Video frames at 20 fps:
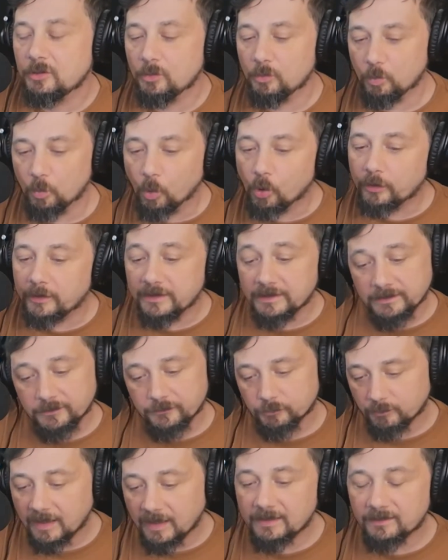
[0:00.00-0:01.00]
working
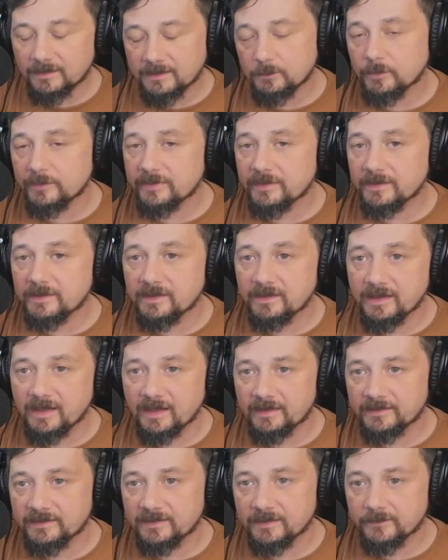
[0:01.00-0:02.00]
directly with the
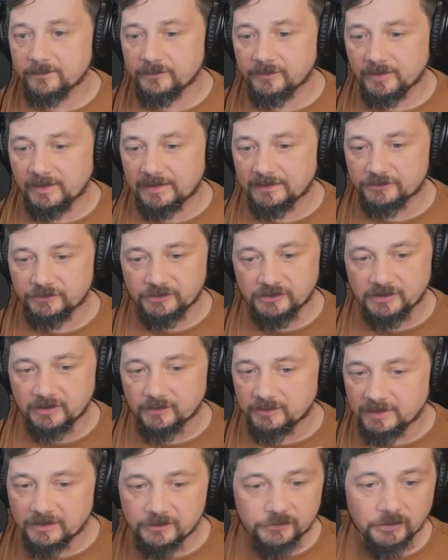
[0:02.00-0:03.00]
detectives. Like she
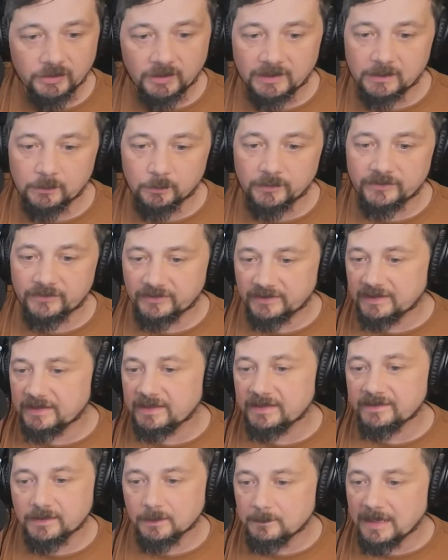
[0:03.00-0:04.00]
initially was seen
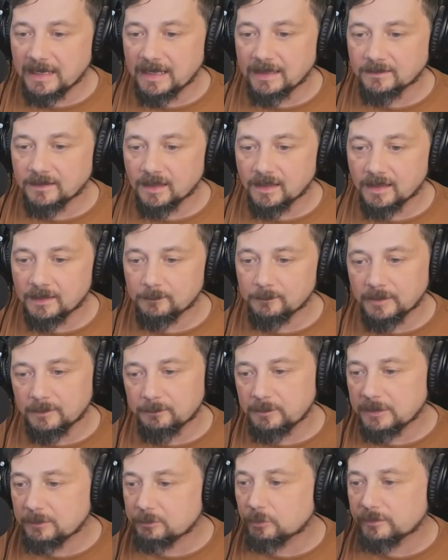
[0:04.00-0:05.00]
as the bad guy, but
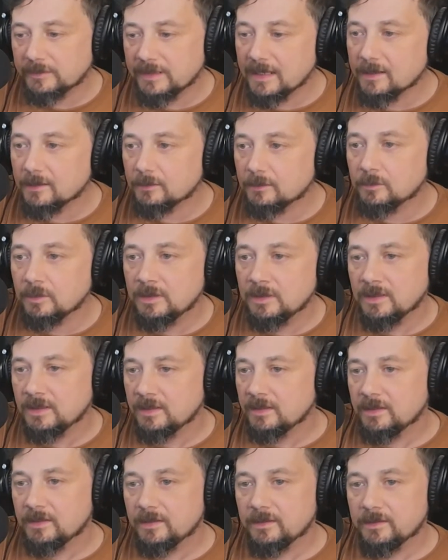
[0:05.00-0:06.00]
people now,
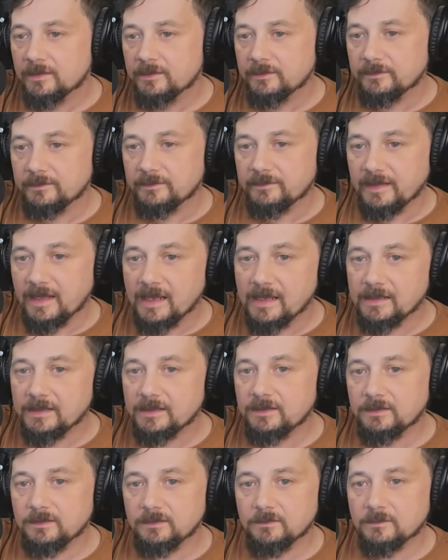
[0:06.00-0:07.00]

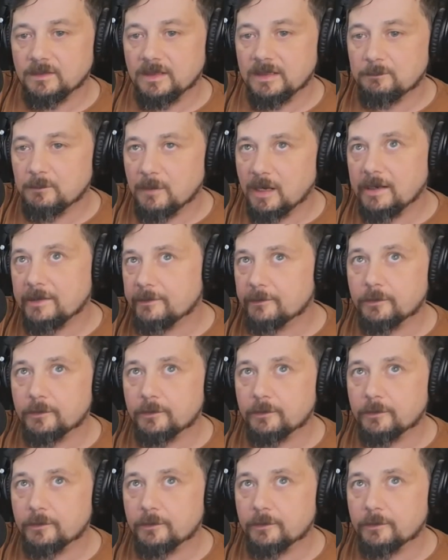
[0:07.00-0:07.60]
they admire